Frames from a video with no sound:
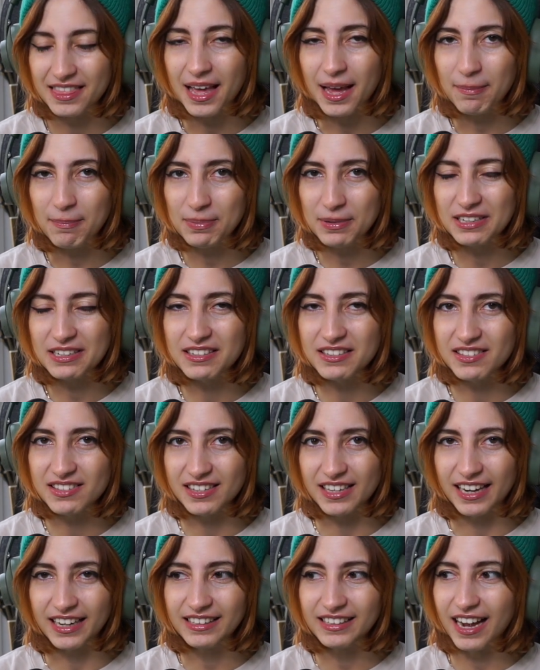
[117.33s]
That being
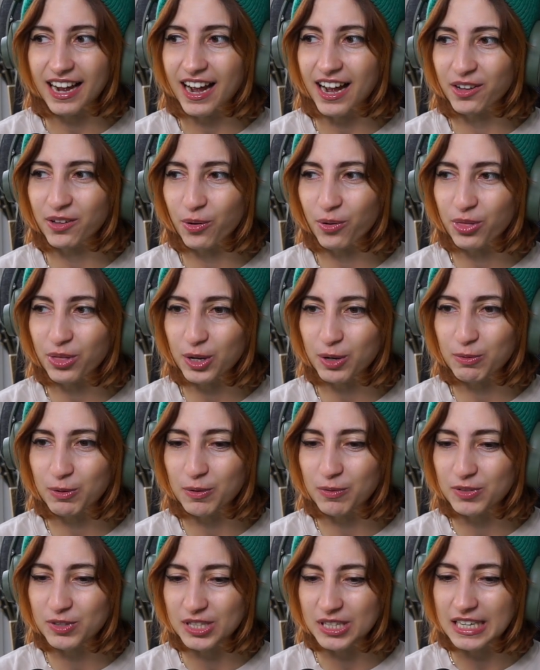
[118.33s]
said, I don't think
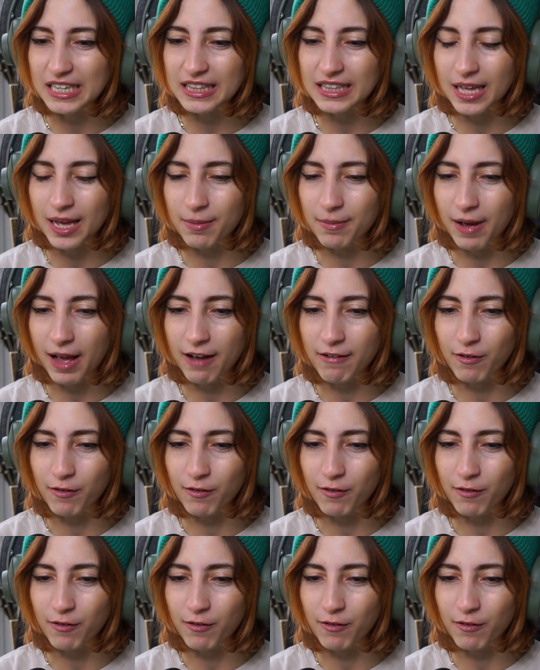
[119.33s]
we've seen them have a